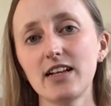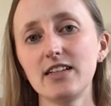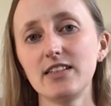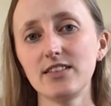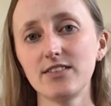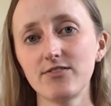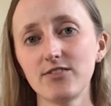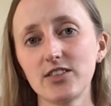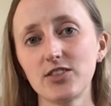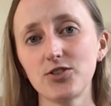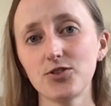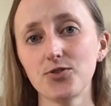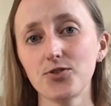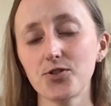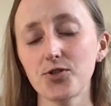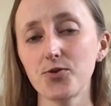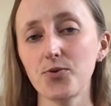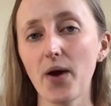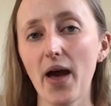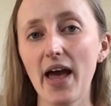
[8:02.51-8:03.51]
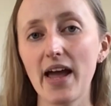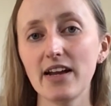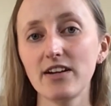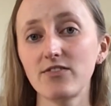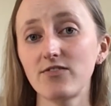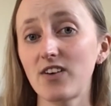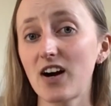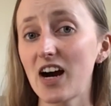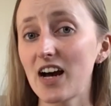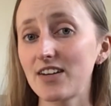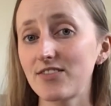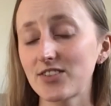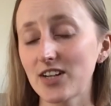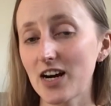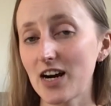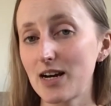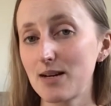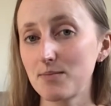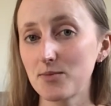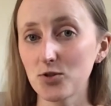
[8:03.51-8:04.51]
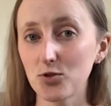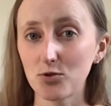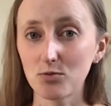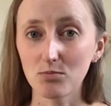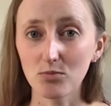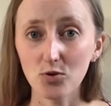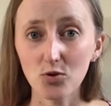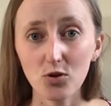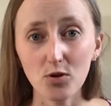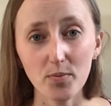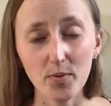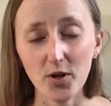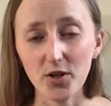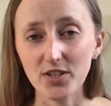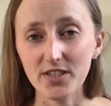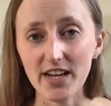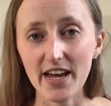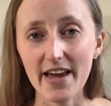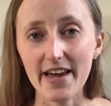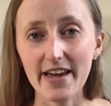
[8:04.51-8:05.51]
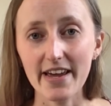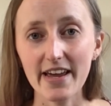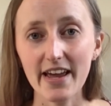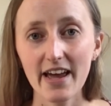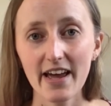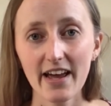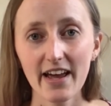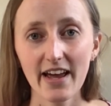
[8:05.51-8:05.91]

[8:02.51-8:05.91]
individuals who ate 5 times or more per day